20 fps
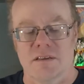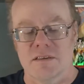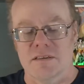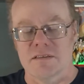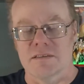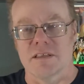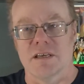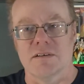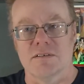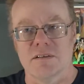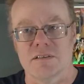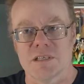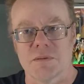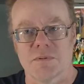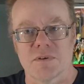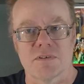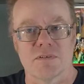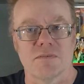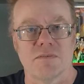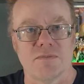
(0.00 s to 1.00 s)
So that was
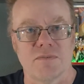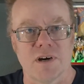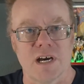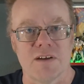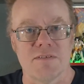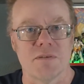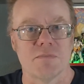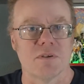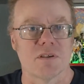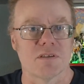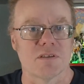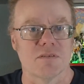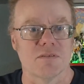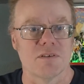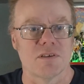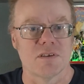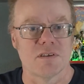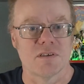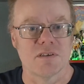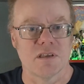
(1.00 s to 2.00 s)
episode 5.
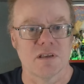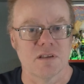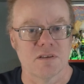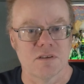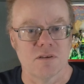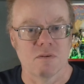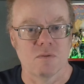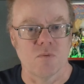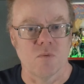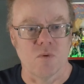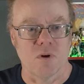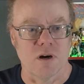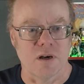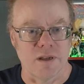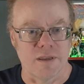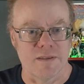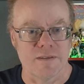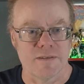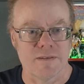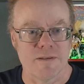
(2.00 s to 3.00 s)
Episode 6
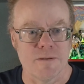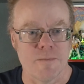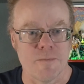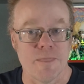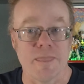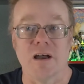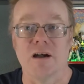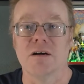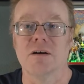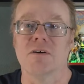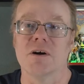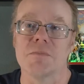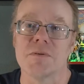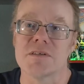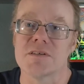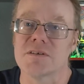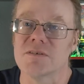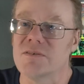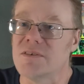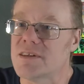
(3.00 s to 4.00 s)
was... Oh,
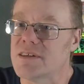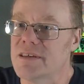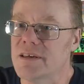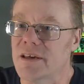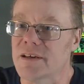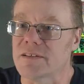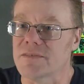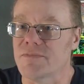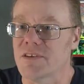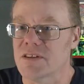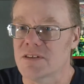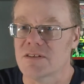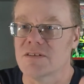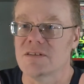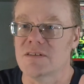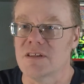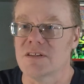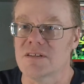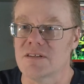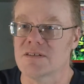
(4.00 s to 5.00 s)
episode 6. This
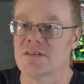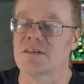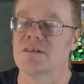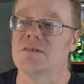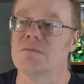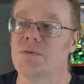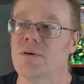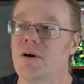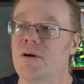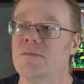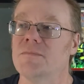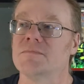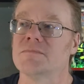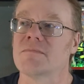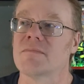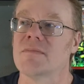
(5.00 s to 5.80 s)
is a good part.